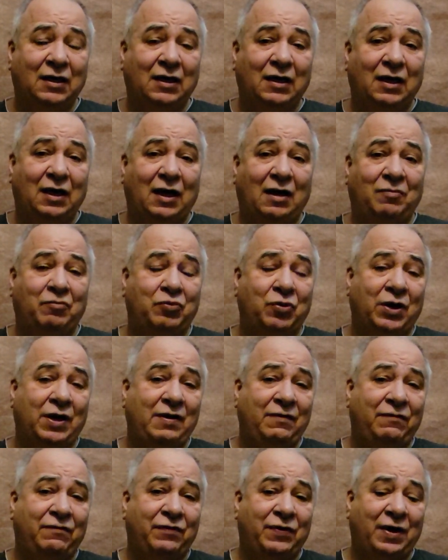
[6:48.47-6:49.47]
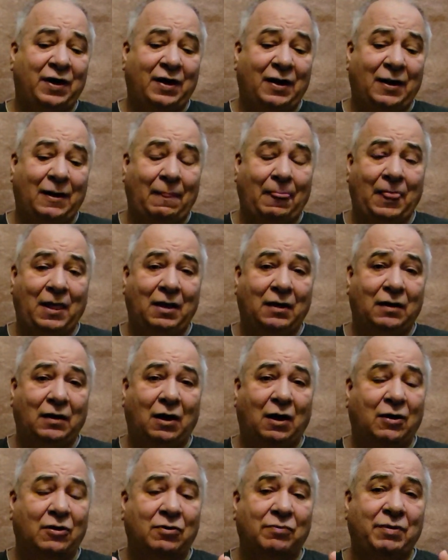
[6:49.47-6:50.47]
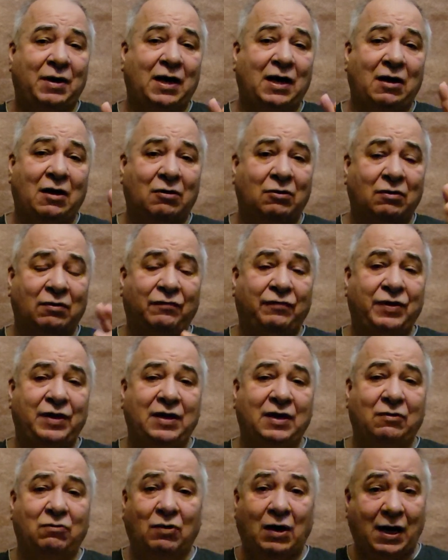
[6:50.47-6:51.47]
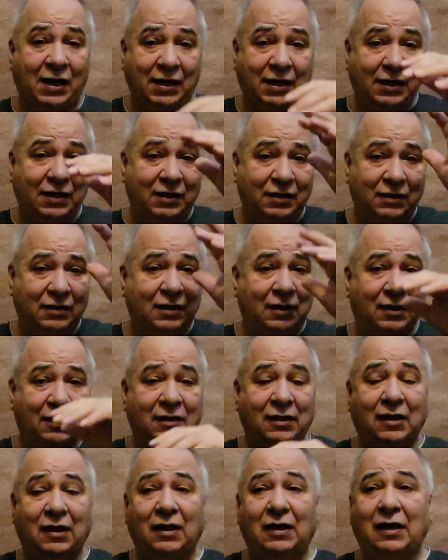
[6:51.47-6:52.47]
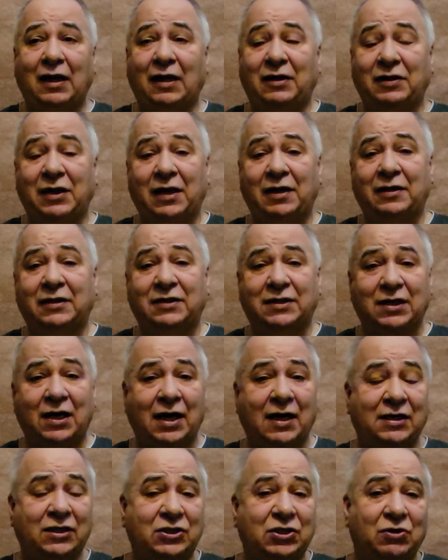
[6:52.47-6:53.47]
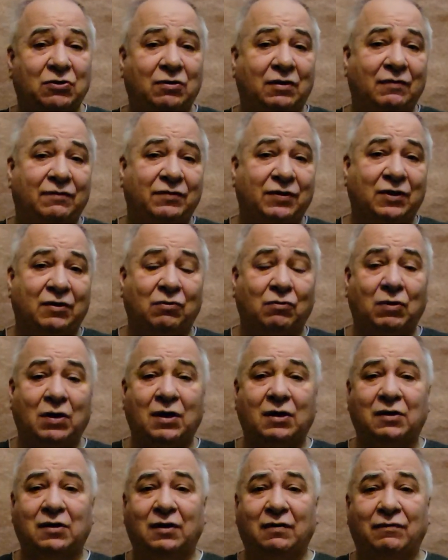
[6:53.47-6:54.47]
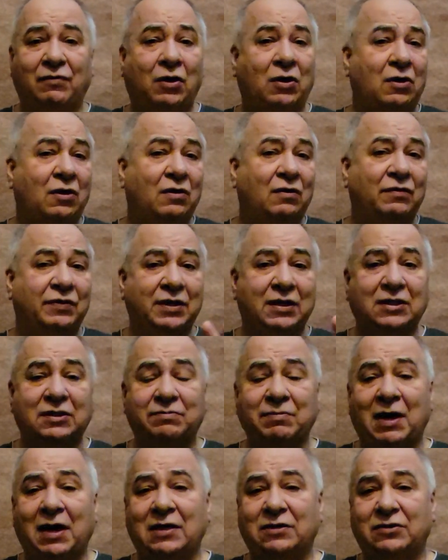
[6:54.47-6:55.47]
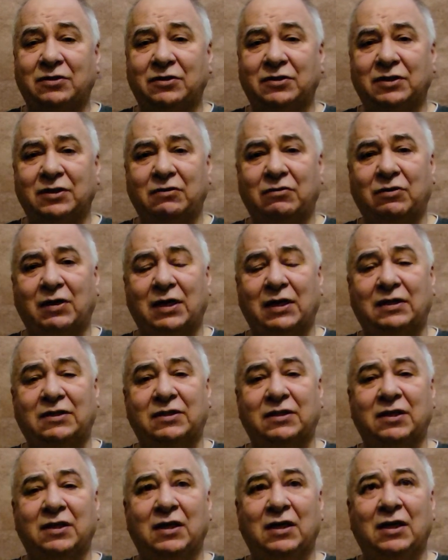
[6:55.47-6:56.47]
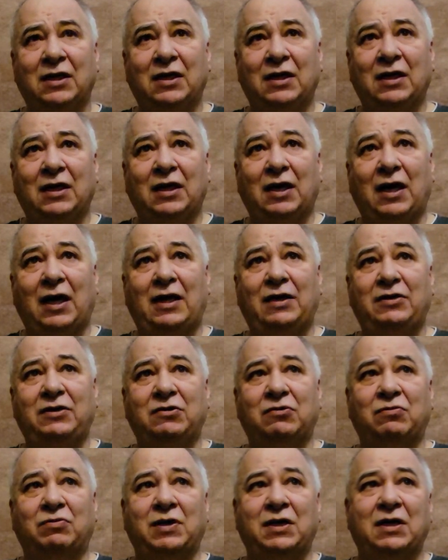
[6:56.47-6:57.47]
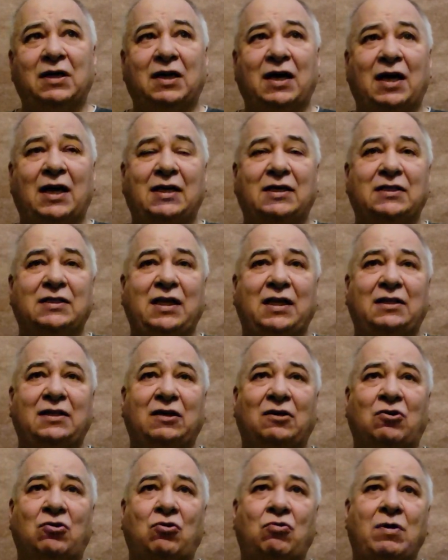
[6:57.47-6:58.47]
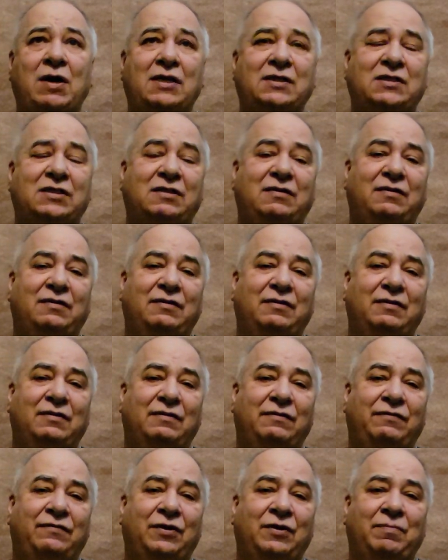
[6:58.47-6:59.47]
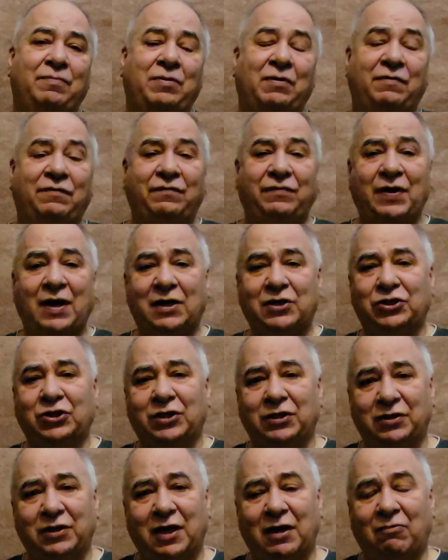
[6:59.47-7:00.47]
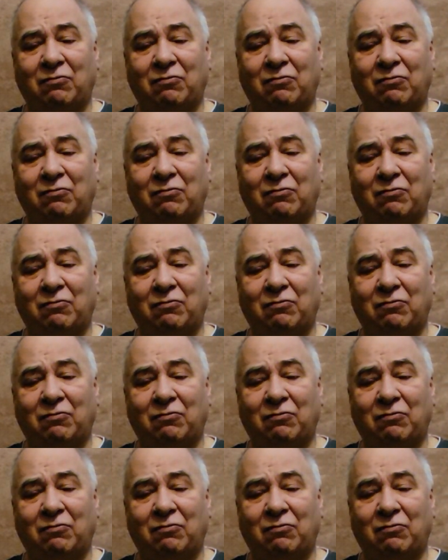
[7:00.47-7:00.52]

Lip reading: a brief autobiography in writing, and then a slideshow of their work, of all of these masters and greats. And you realize that the quest for perfection that